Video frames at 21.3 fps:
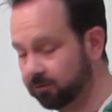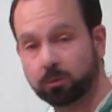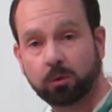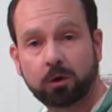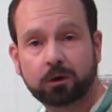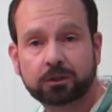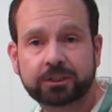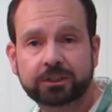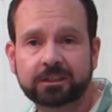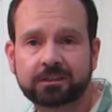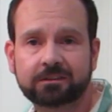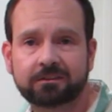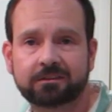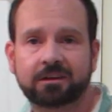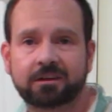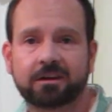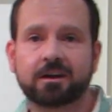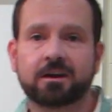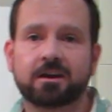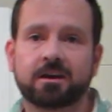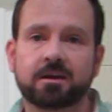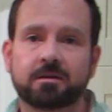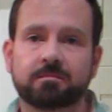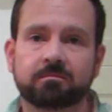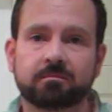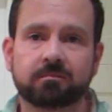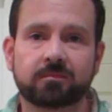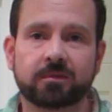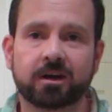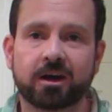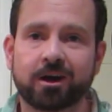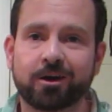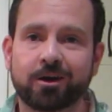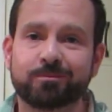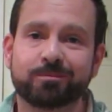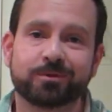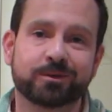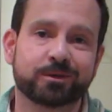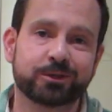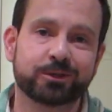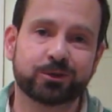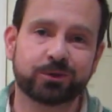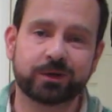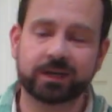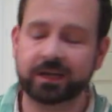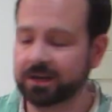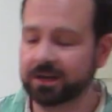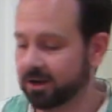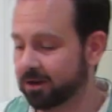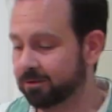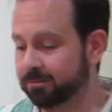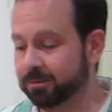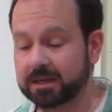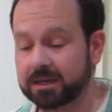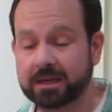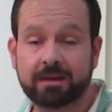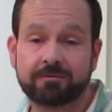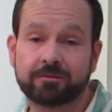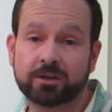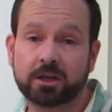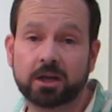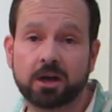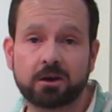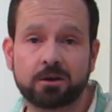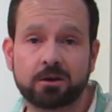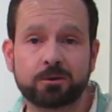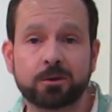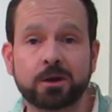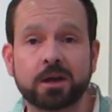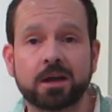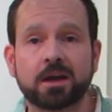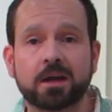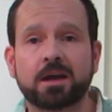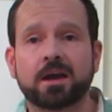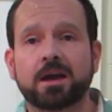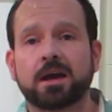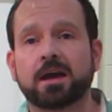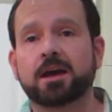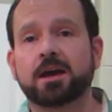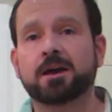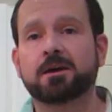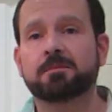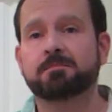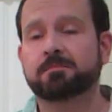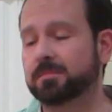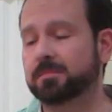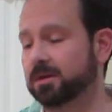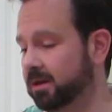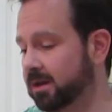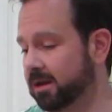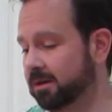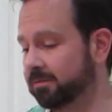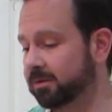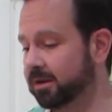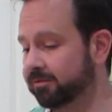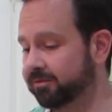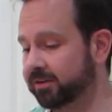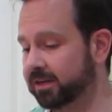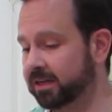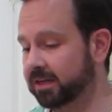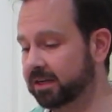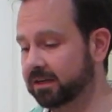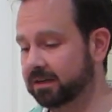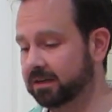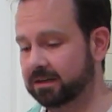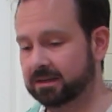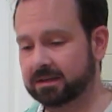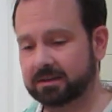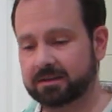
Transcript: watching. I hope you enjoy it. I hope you have a go. I'm loving it.